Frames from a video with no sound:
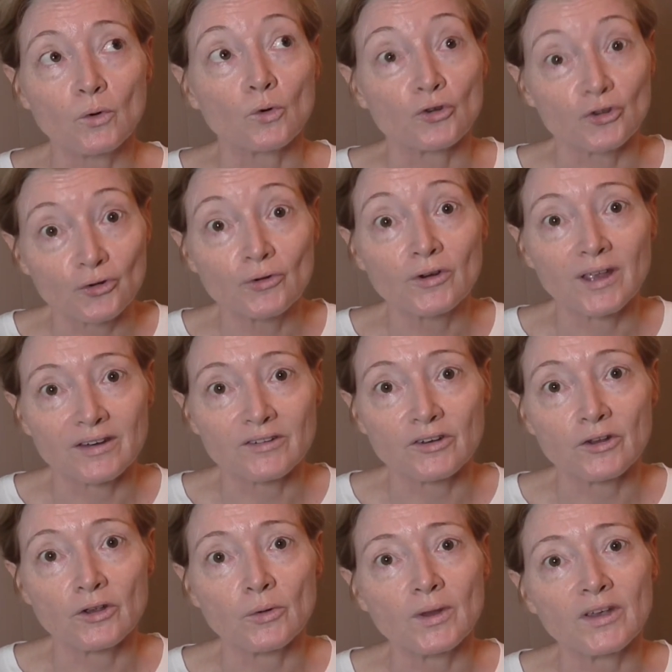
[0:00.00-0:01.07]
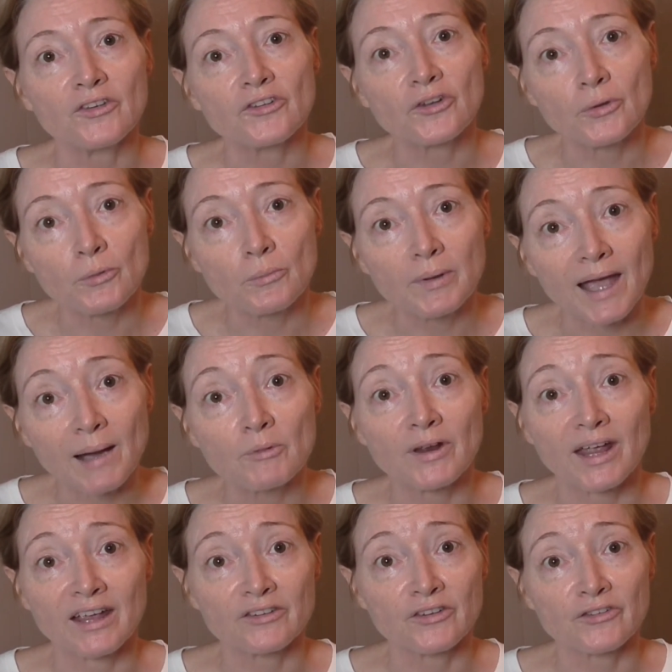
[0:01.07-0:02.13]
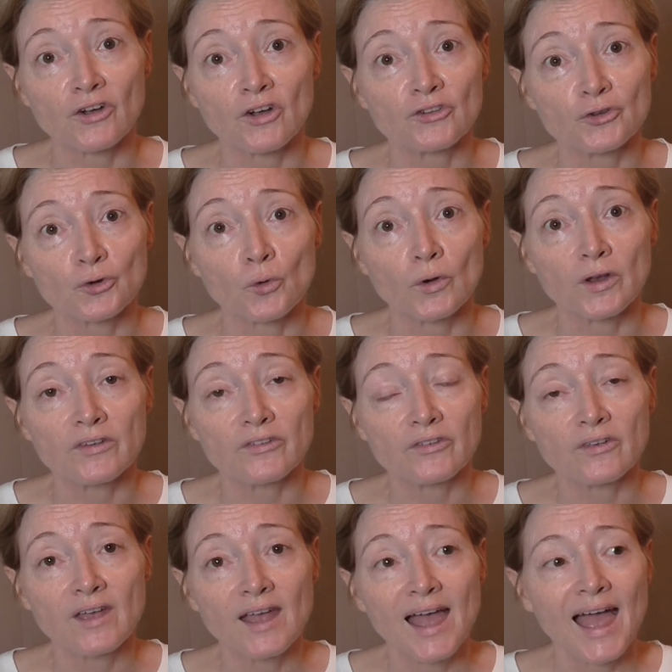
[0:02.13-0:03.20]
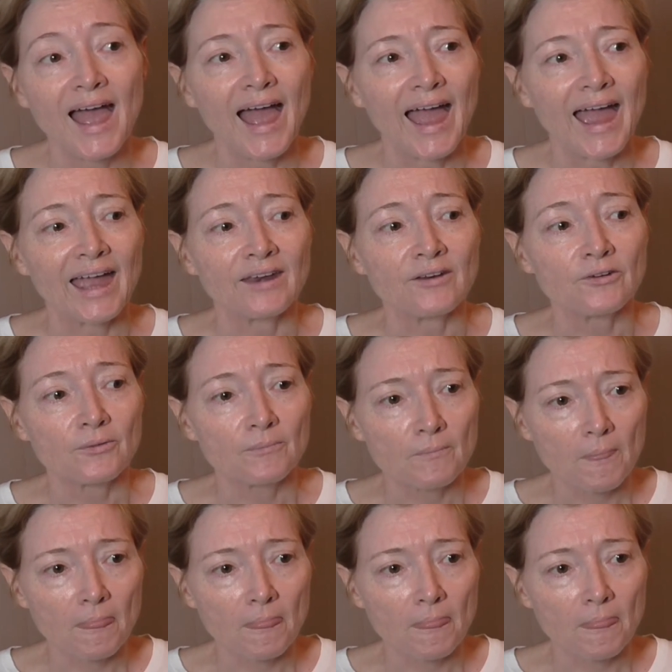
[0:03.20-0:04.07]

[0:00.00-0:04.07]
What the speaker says: or should get to do, is to be able to exercise choice and